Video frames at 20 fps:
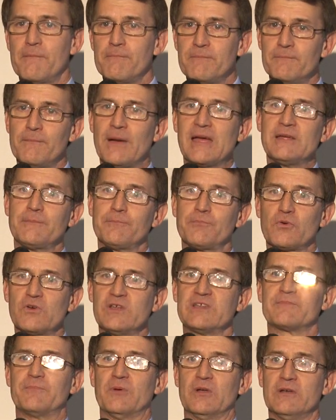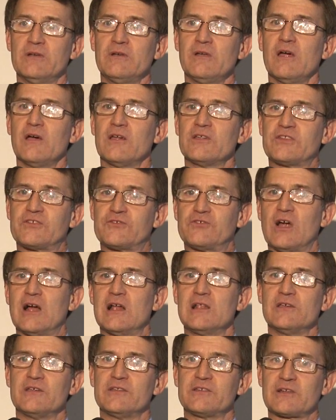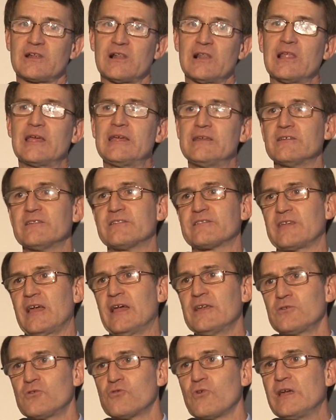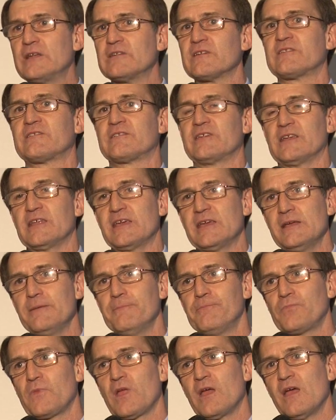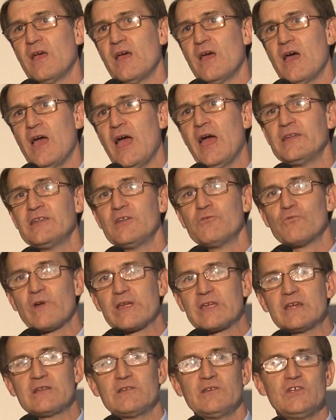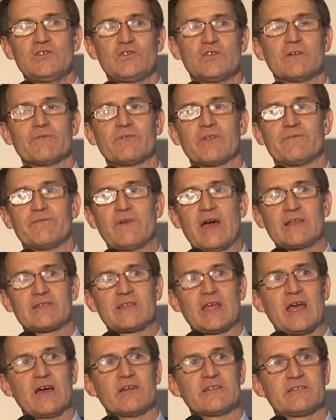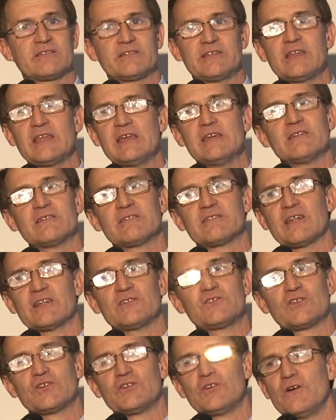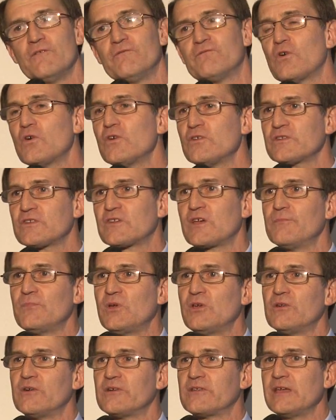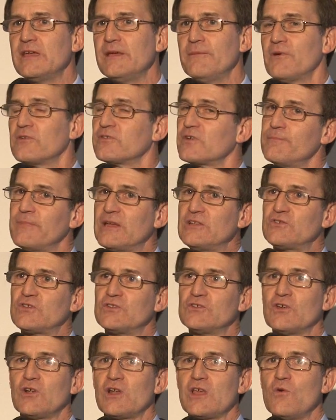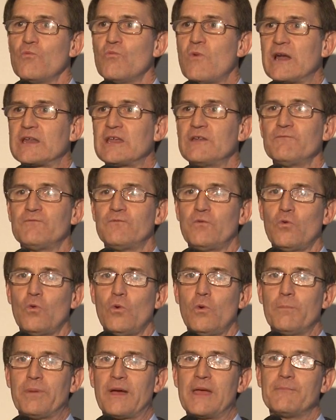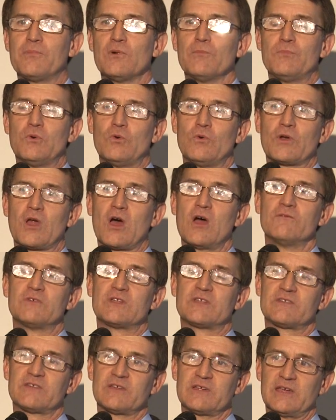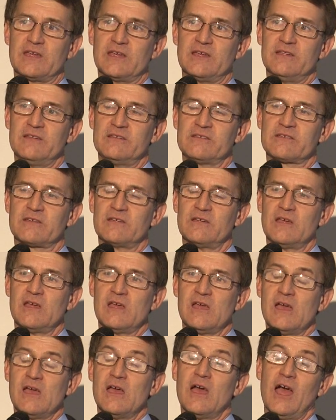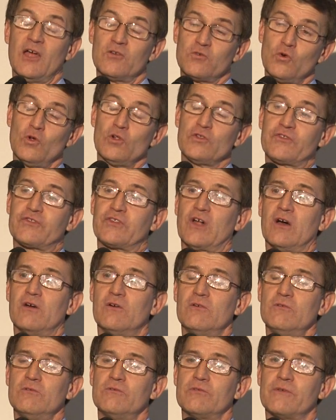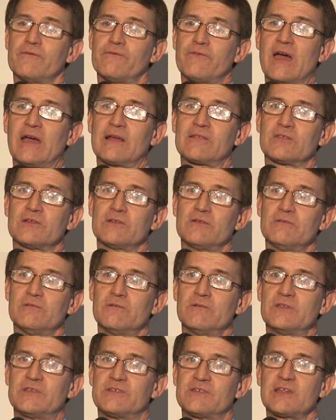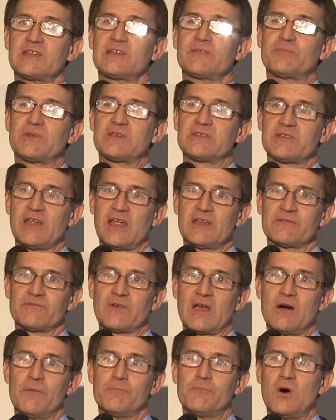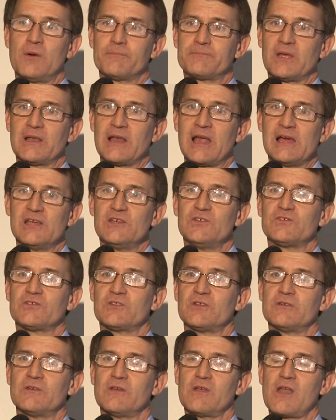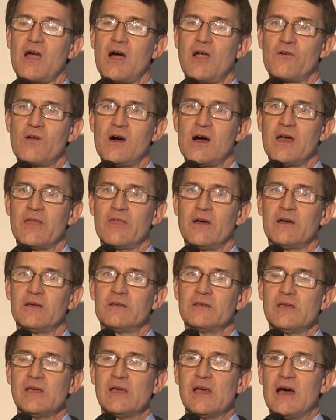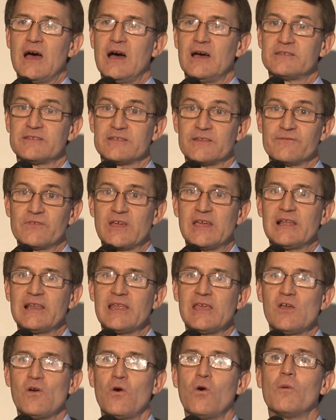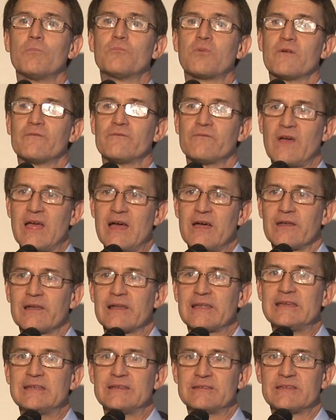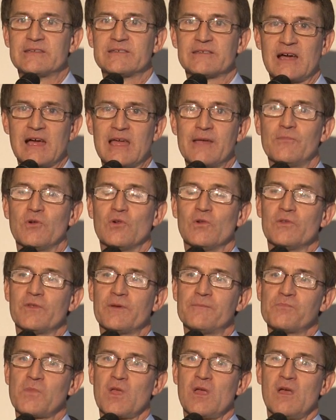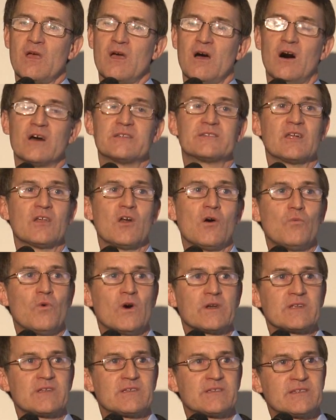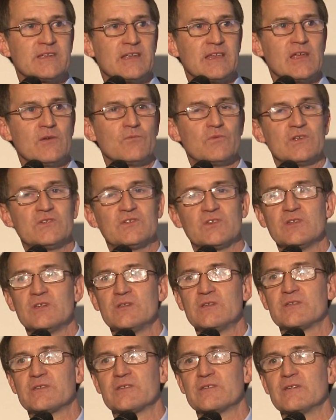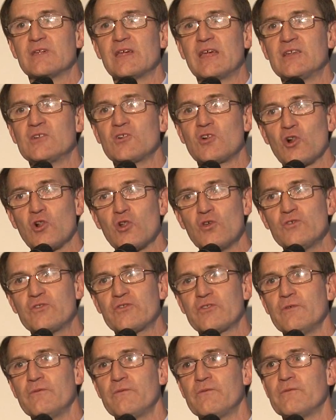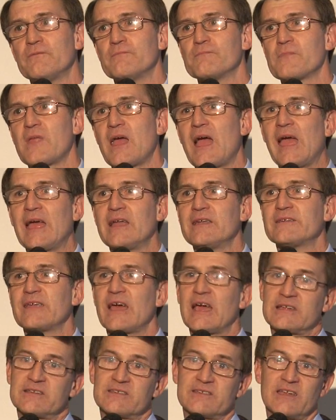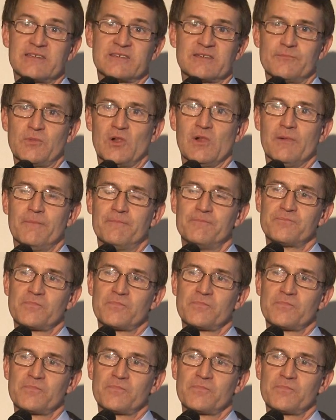make Brisbane Australia's cleanest and greenest city, and in recognition of the fact that our city is such a diverse community, as I mentioned earlier, 1 in 4 people born overseas, and also the fact that 6% of our population are either severely or profoundly disabled, I said I want a city which is inclusive and accessible.